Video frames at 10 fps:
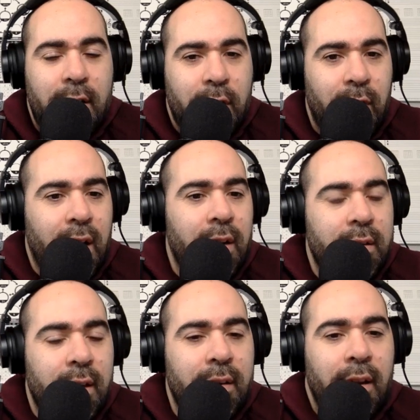create
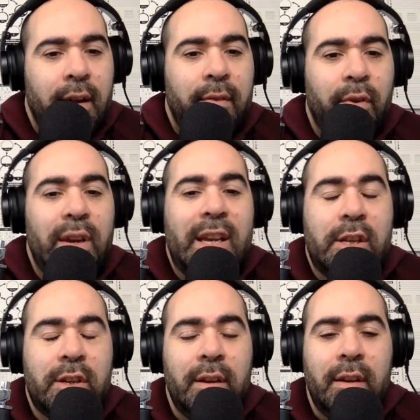content for
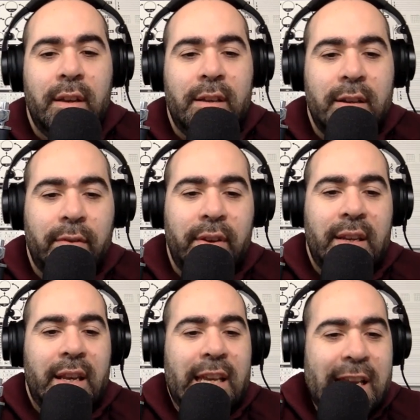each different
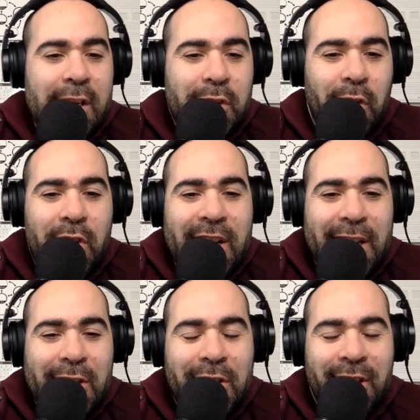niche or
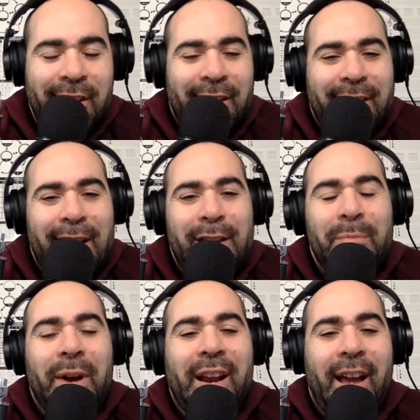niche that you
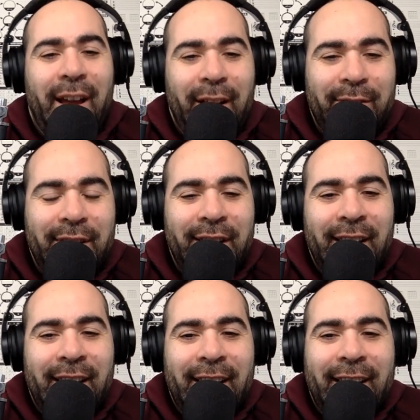might have.
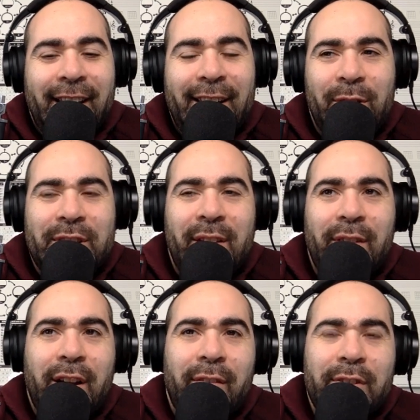And I was having
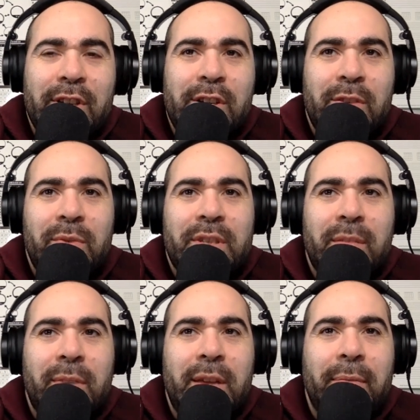a conversation with
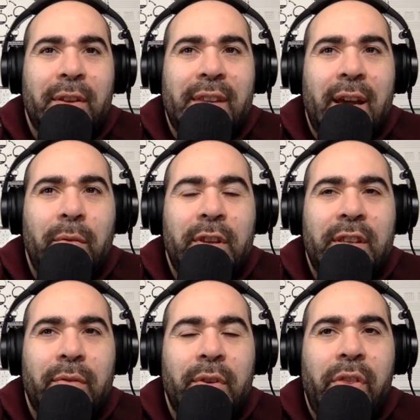somebody about that with
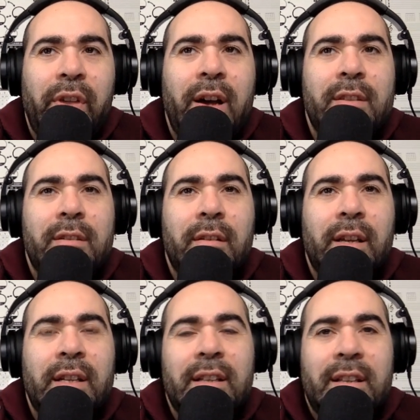different thoughts. Or
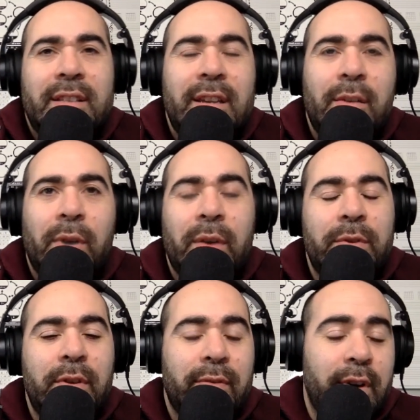like, let's say you're working with
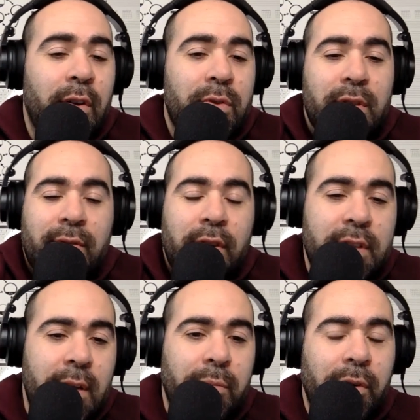two different coaches, for
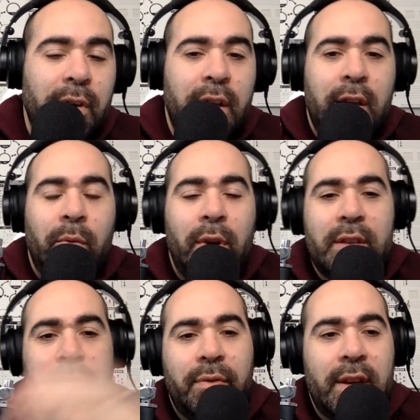example. One
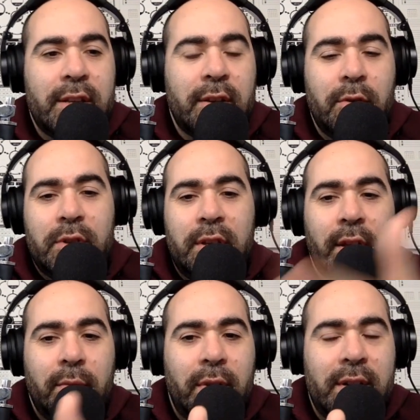is a fitness coach and the
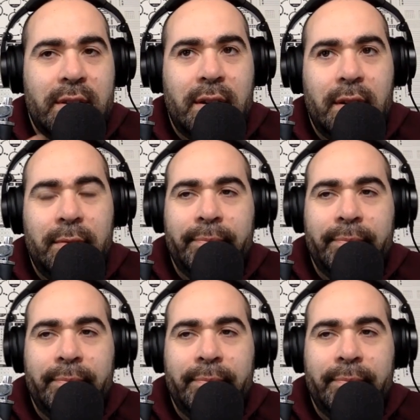other one is a